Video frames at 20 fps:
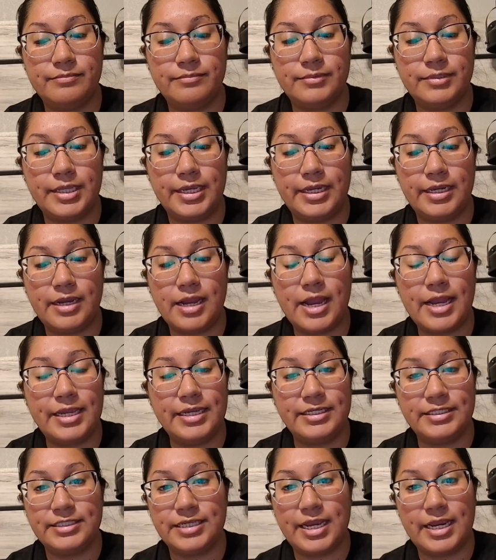like high
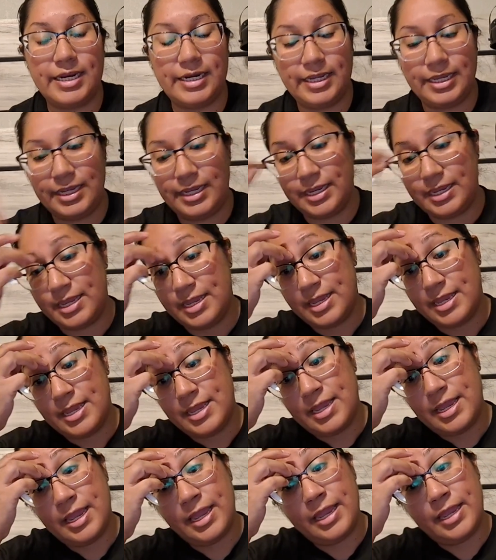anxiety
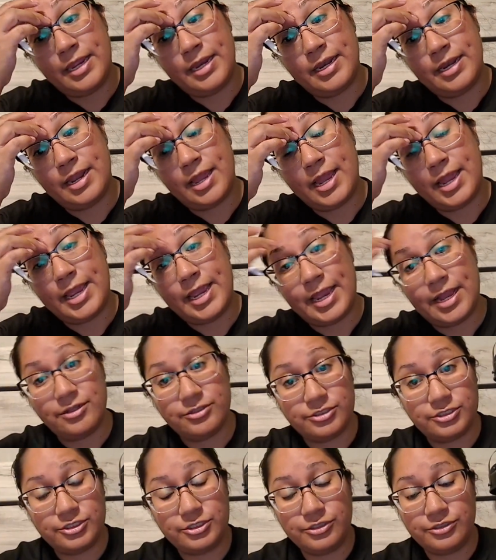and high
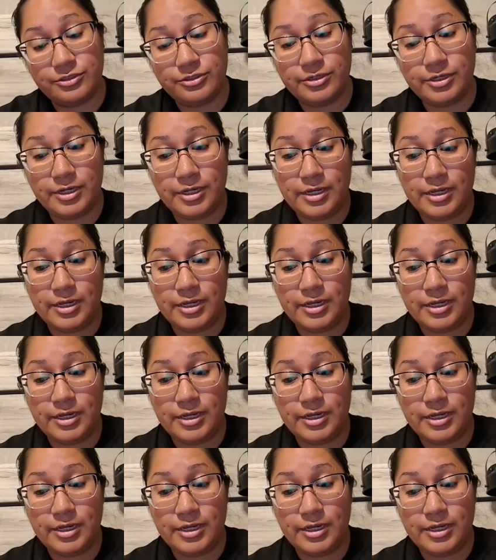altitude.